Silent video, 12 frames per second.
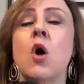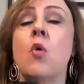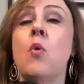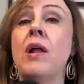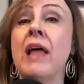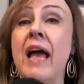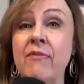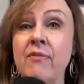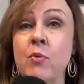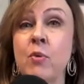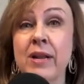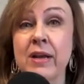while
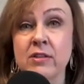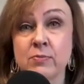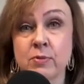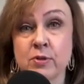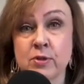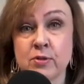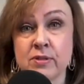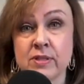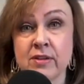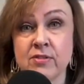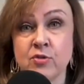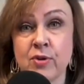everyone else pursues
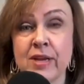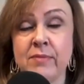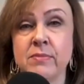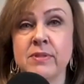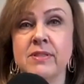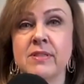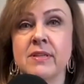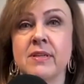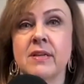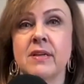their dreams.